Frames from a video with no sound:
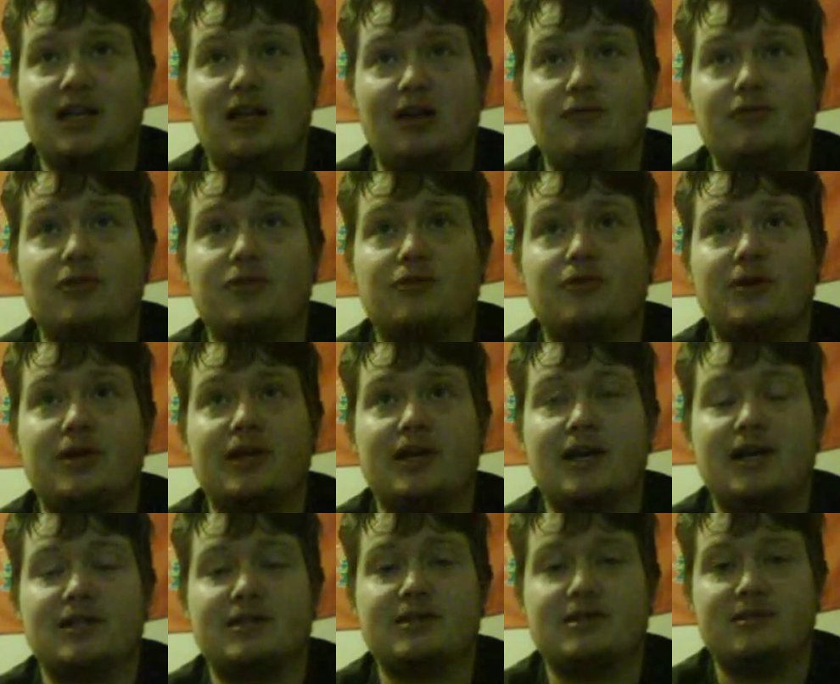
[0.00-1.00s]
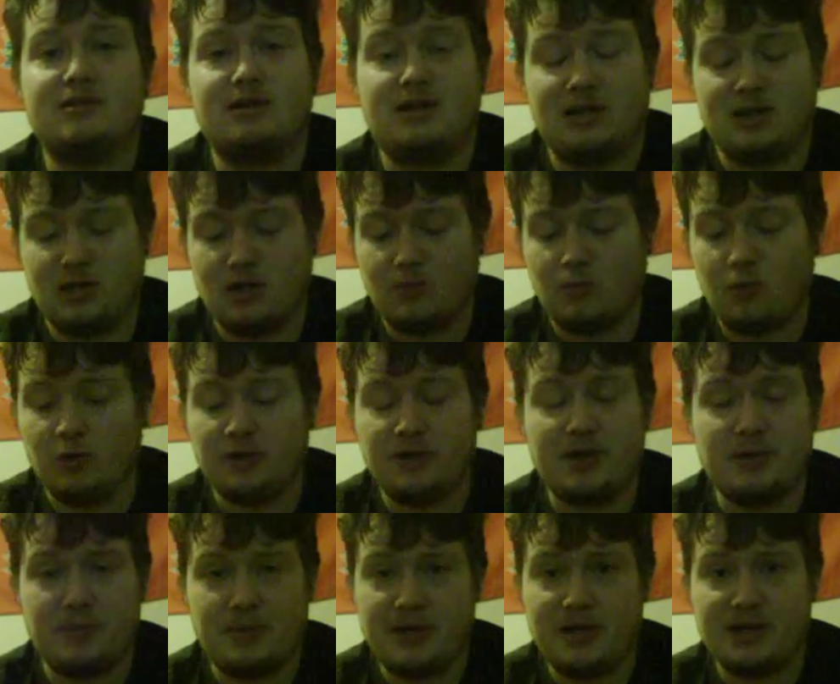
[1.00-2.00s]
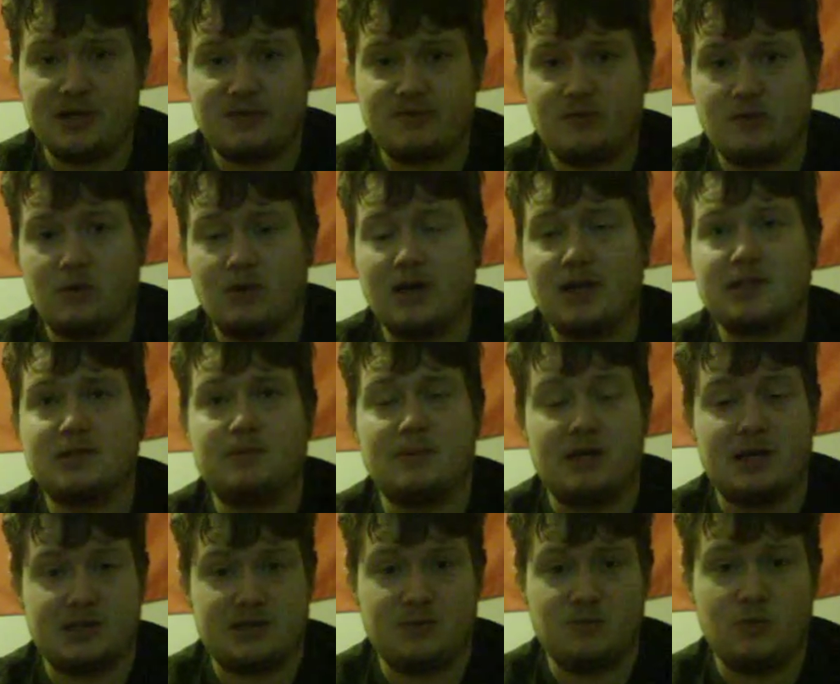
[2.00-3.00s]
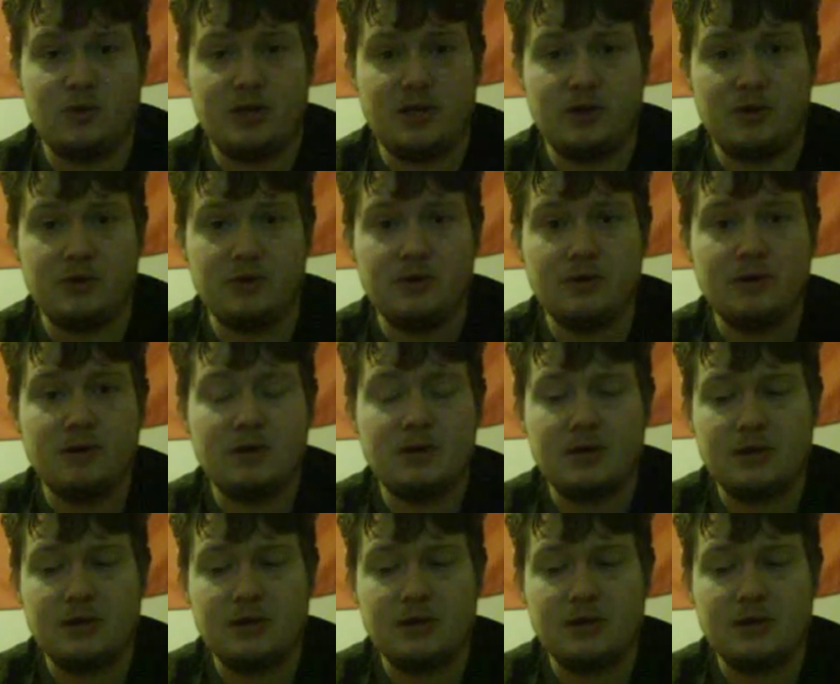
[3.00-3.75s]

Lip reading: I love the 3DS a lot more than a PS4, Xbox, and Wii U.